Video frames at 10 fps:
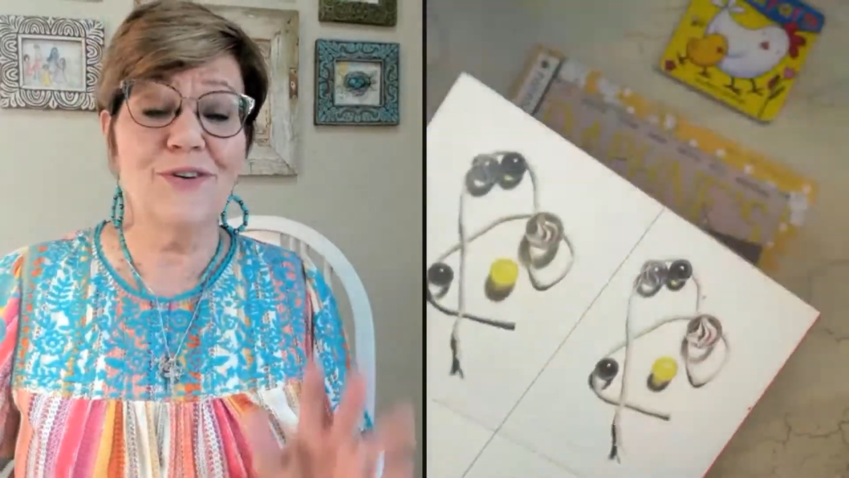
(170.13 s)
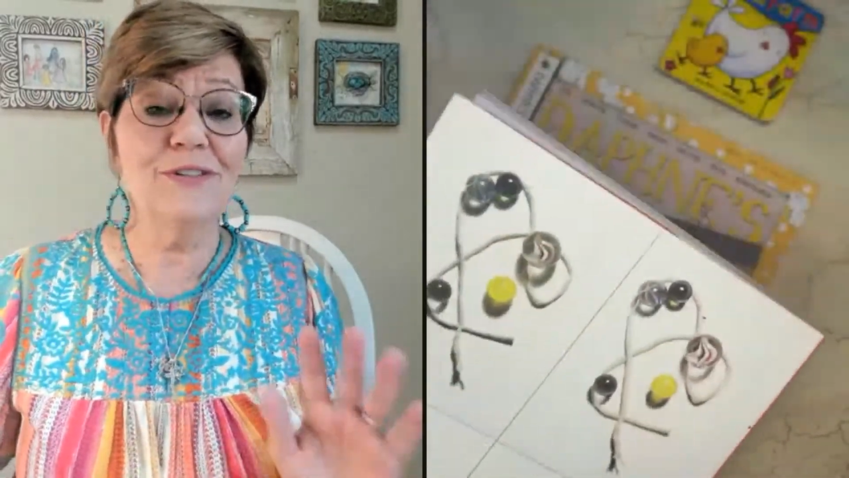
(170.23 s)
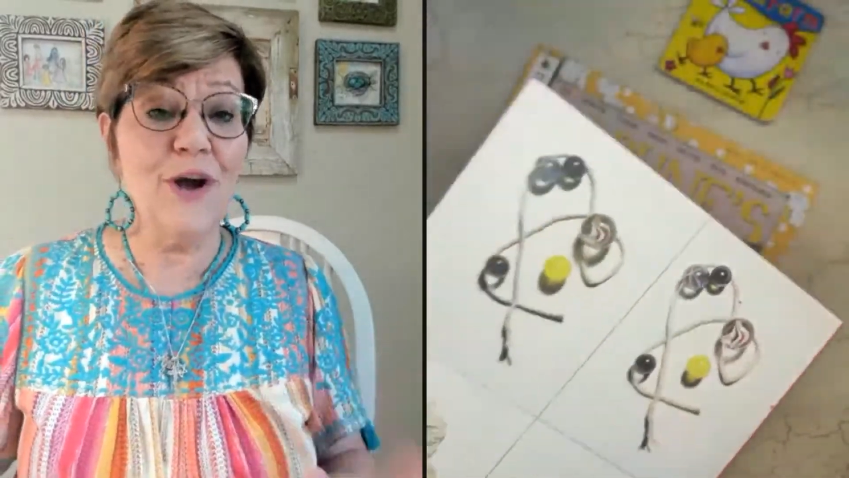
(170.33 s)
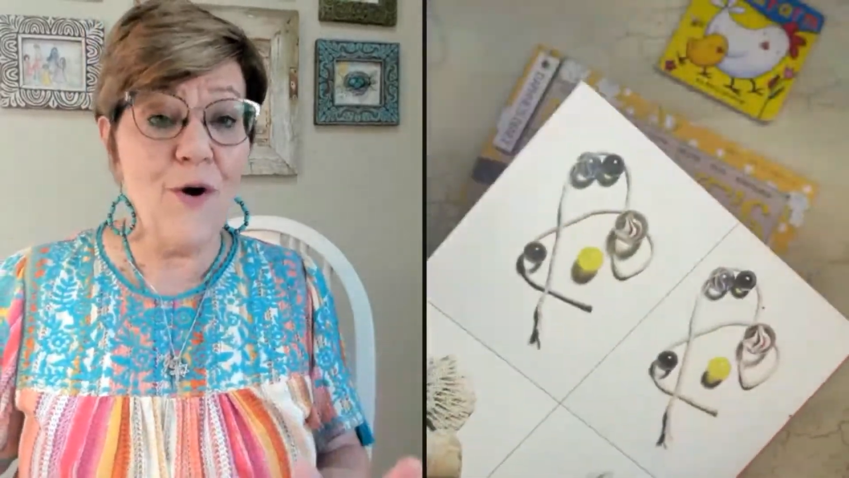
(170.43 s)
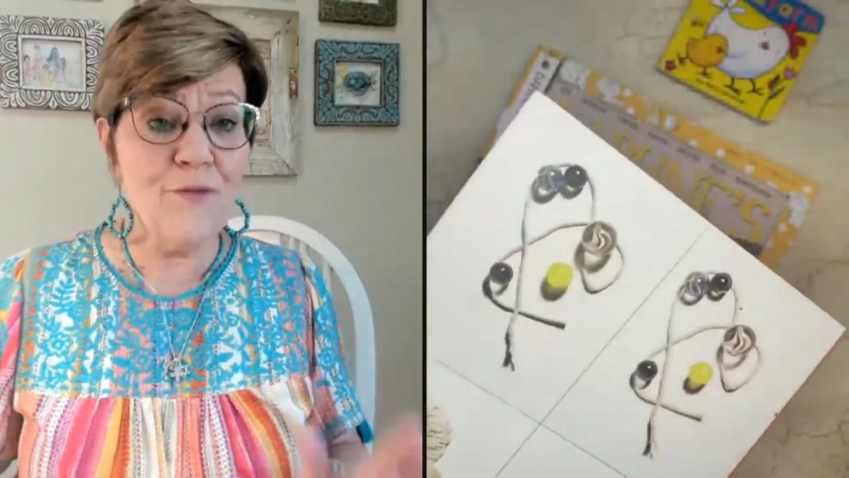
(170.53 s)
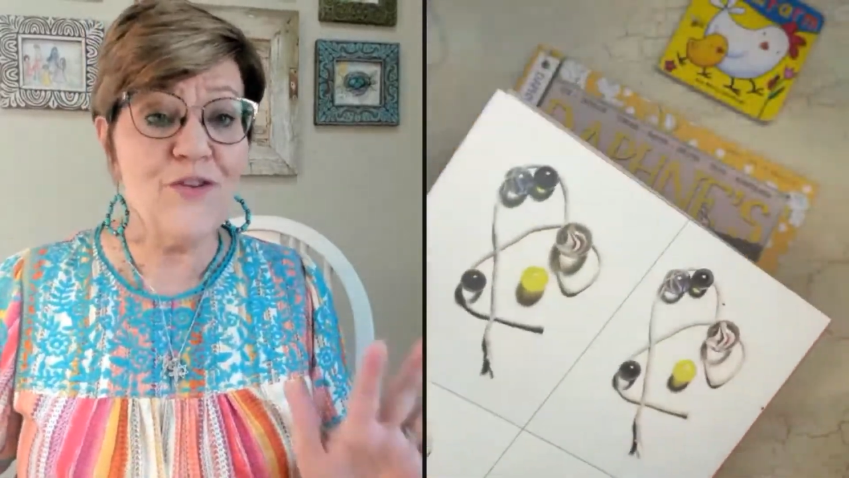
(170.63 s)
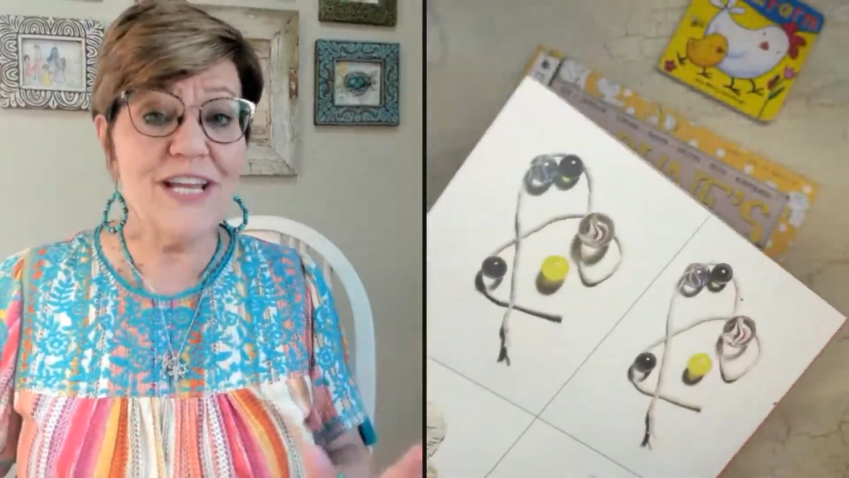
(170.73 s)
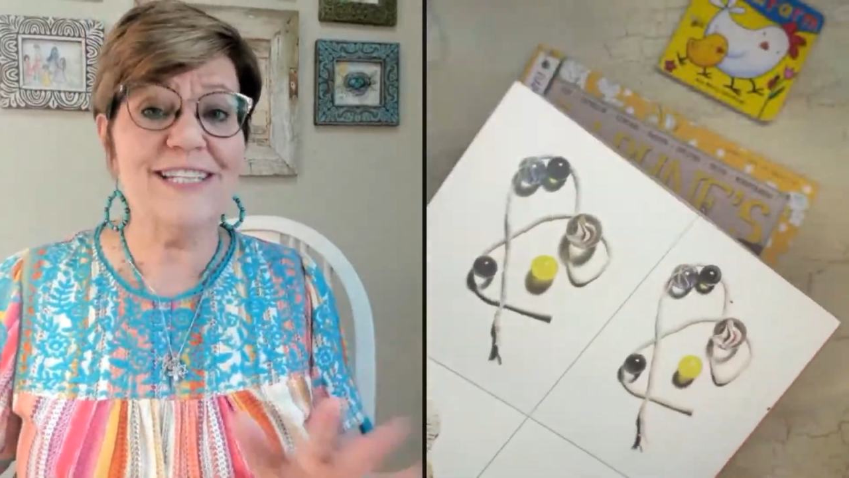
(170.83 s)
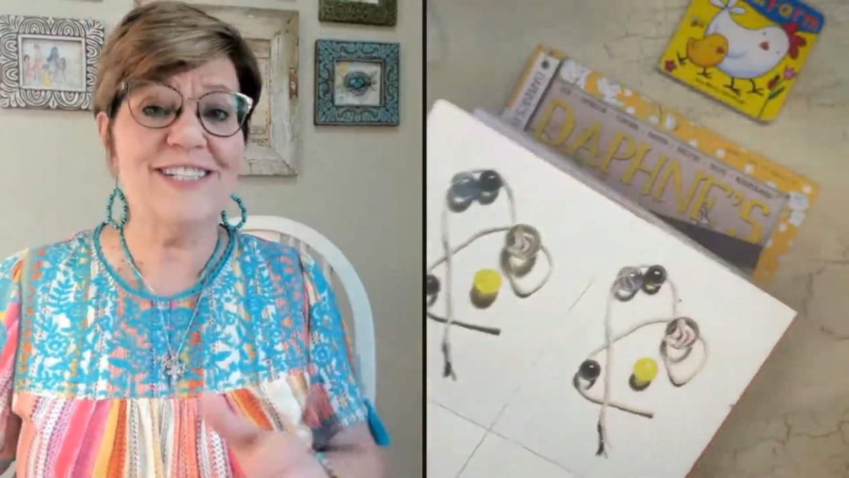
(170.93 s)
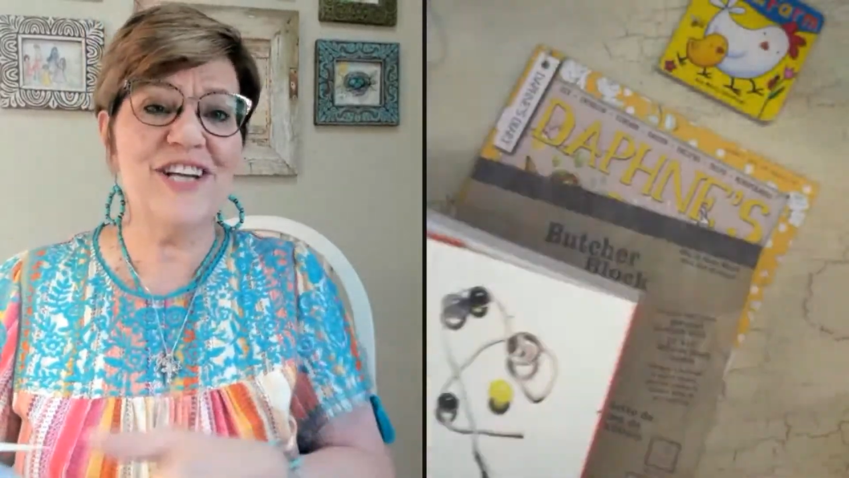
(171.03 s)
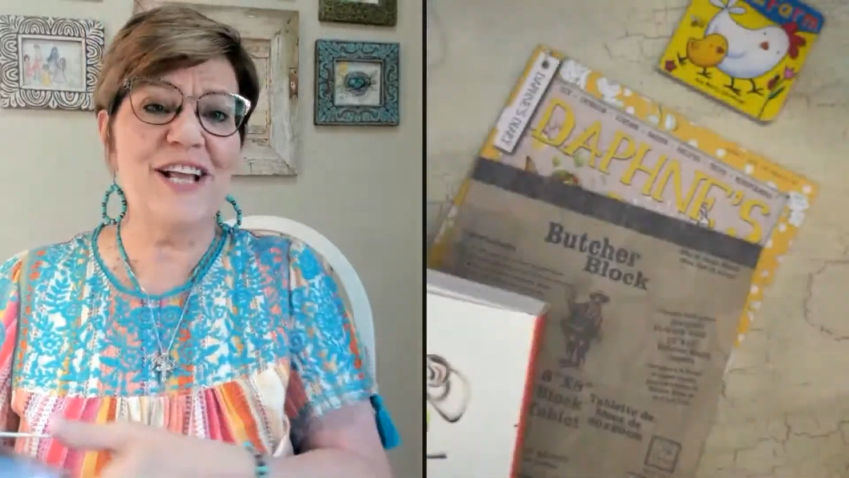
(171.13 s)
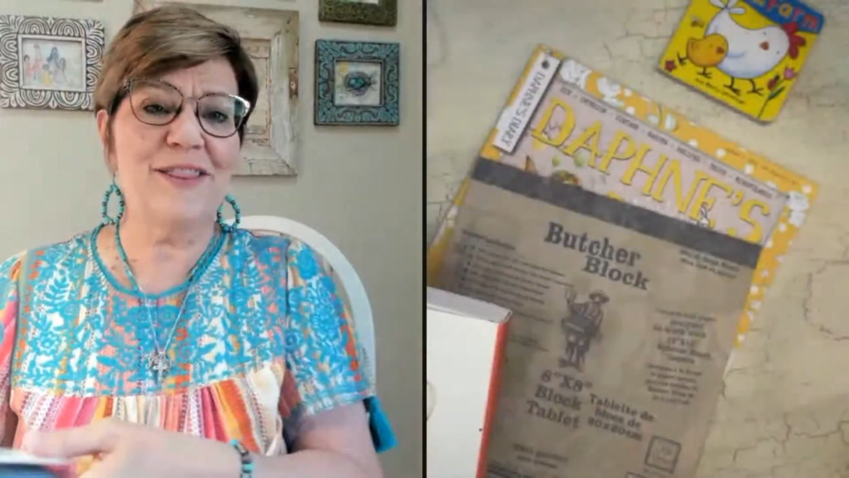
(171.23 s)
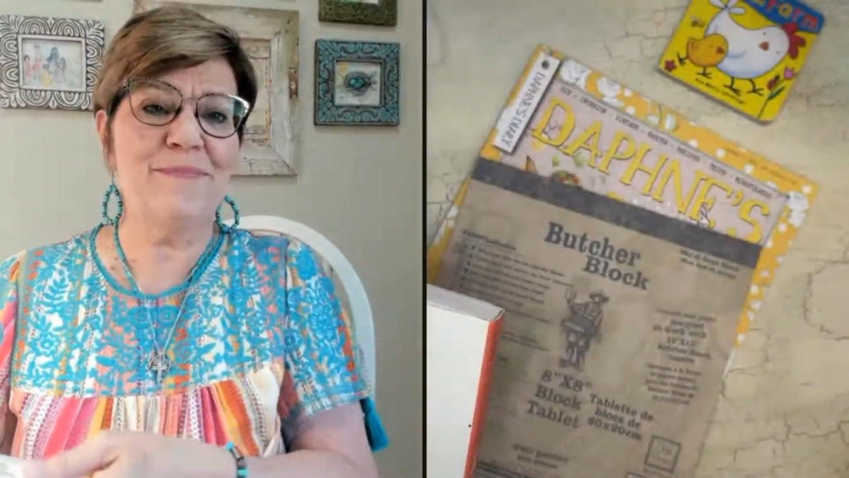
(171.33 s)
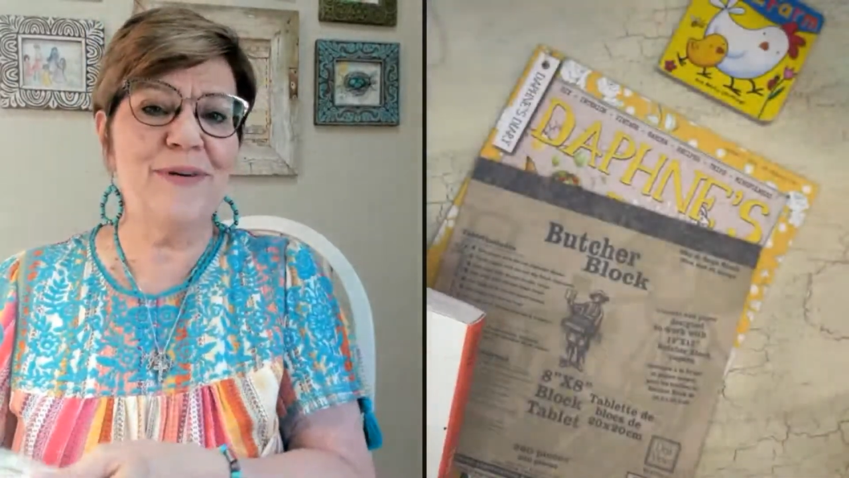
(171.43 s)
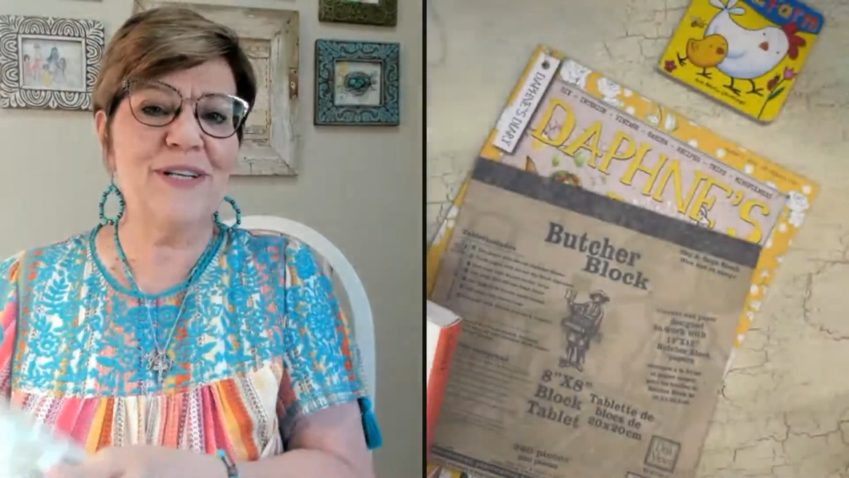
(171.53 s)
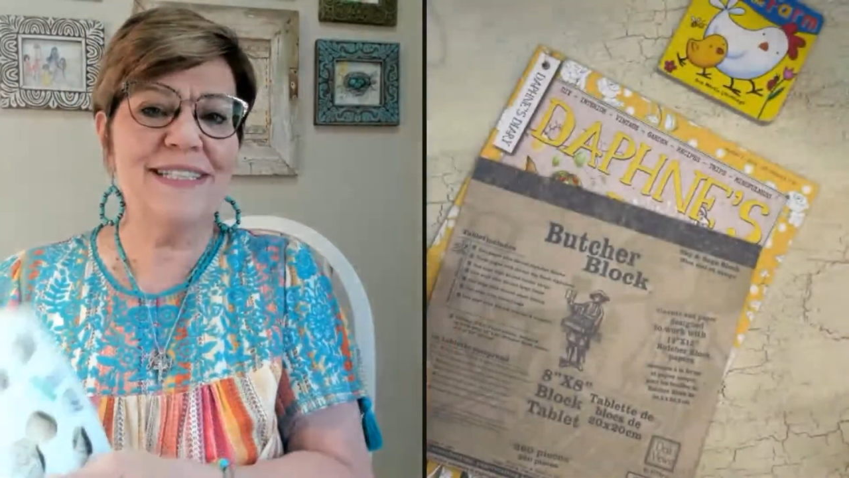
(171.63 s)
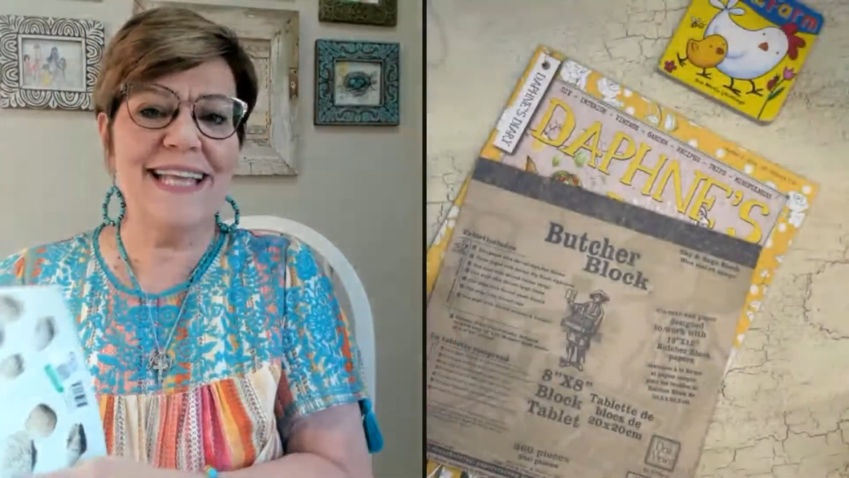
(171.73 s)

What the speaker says: don't forget to check the book